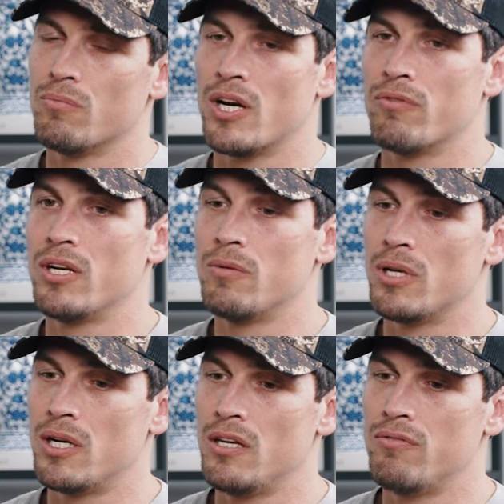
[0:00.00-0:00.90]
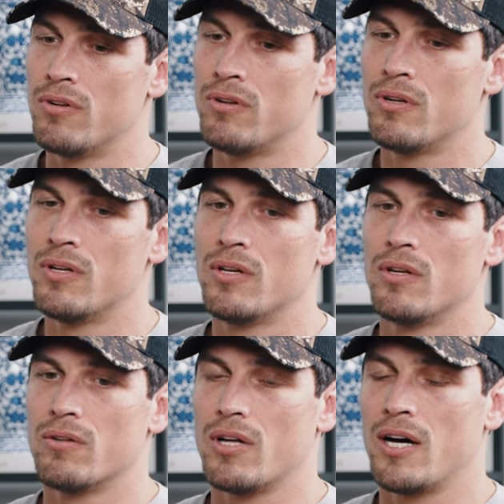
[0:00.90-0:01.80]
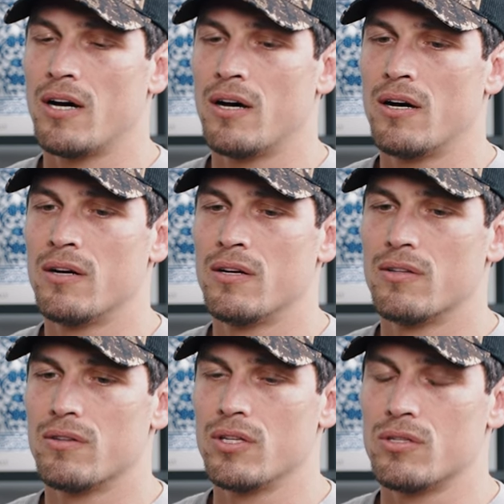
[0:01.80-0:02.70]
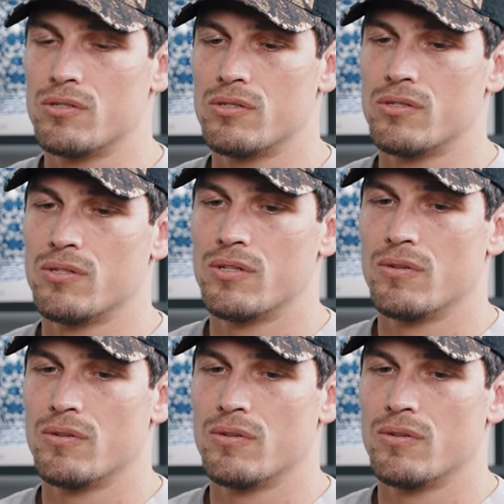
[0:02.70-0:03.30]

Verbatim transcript: but I really believe in uh, this